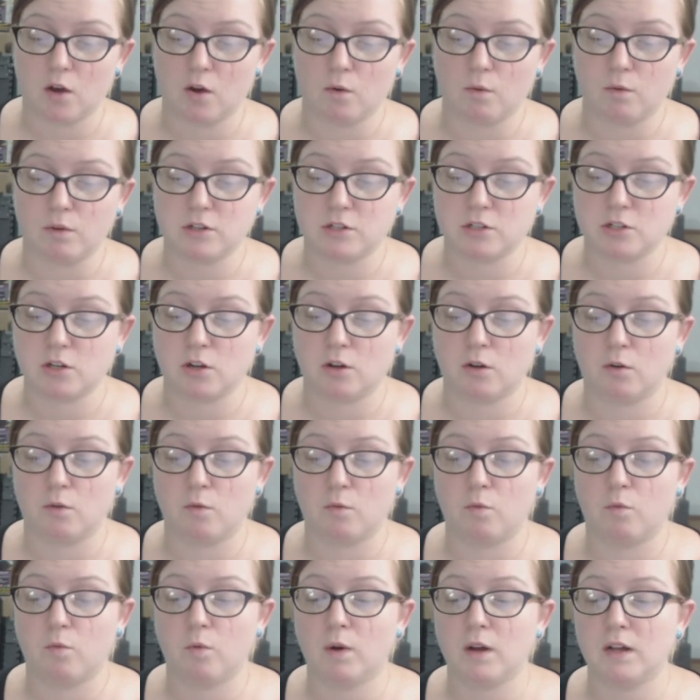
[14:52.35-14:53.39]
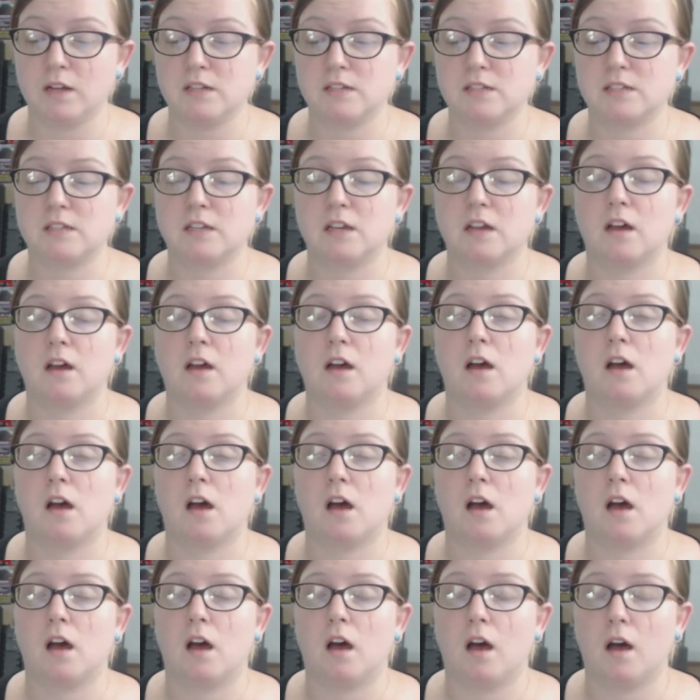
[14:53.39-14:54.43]
which was
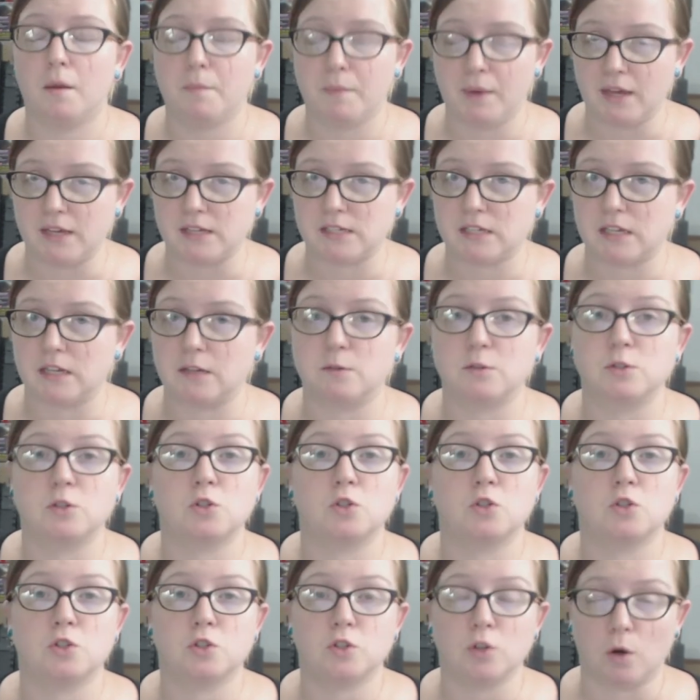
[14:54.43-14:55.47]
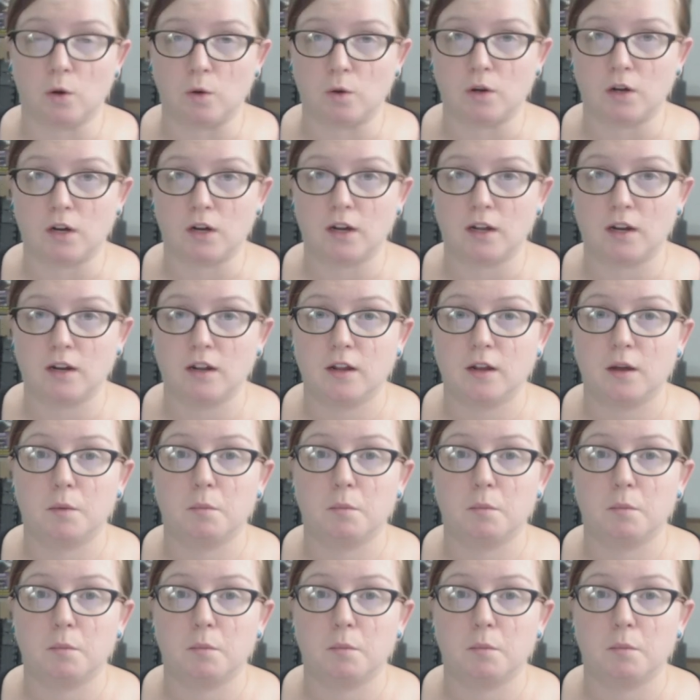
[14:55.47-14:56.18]
amazing. It was so good.